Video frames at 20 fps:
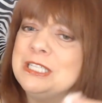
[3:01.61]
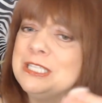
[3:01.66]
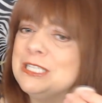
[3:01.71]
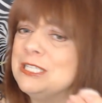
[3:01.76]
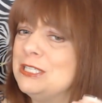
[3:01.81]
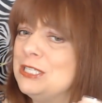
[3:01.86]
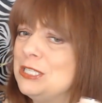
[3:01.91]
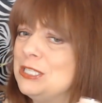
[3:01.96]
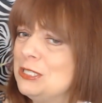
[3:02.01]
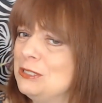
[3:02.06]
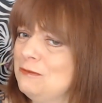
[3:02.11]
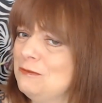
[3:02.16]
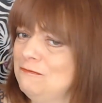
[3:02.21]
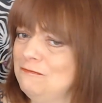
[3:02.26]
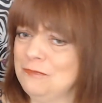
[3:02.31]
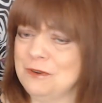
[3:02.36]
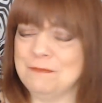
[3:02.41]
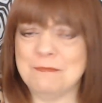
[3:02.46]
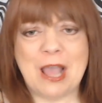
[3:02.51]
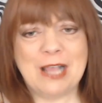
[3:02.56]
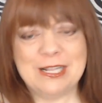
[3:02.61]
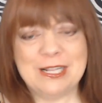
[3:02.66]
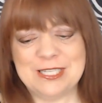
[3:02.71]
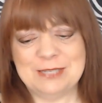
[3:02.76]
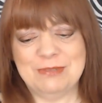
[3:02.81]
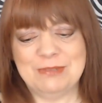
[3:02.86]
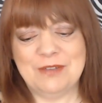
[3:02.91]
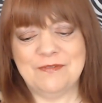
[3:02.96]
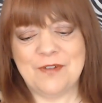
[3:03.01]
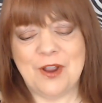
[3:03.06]
is just reminds
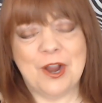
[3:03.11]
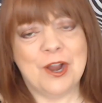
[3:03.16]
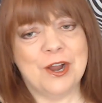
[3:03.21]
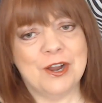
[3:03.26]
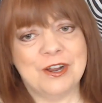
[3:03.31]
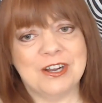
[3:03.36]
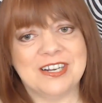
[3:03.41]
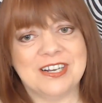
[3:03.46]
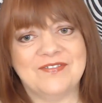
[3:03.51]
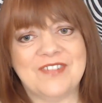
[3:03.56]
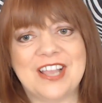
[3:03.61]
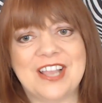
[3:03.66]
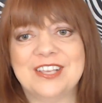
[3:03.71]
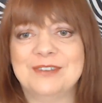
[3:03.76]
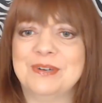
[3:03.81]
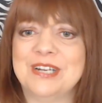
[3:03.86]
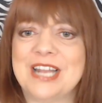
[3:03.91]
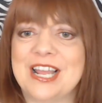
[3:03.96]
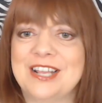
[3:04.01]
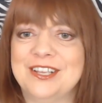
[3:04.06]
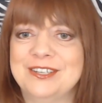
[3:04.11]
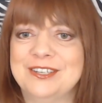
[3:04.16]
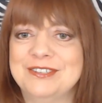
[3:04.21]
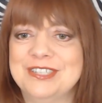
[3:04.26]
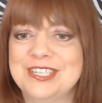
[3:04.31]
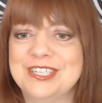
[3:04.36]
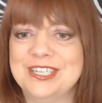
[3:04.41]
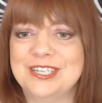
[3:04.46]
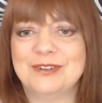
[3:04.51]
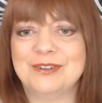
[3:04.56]
me of her, and when I use
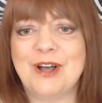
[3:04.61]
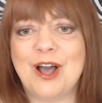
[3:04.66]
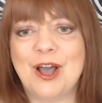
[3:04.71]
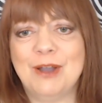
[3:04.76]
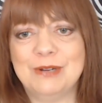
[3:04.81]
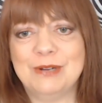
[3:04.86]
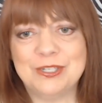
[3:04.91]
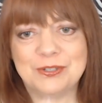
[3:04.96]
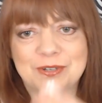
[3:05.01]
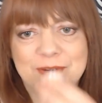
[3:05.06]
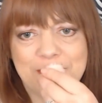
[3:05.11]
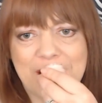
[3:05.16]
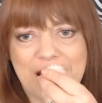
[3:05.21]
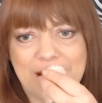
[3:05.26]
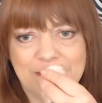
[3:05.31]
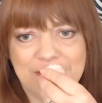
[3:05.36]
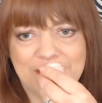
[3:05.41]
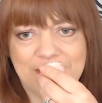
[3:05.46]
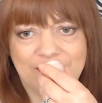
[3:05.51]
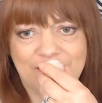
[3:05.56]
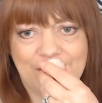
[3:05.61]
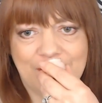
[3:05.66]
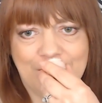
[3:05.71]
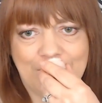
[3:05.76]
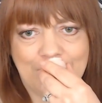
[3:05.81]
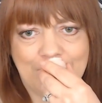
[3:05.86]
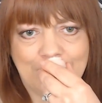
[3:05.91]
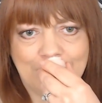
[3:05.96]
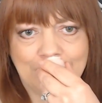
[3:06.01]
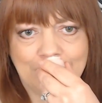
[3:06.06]
it, it'll always remind me of
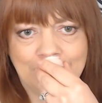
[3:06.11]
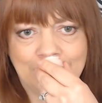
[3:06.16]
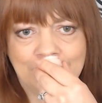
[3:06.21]
her.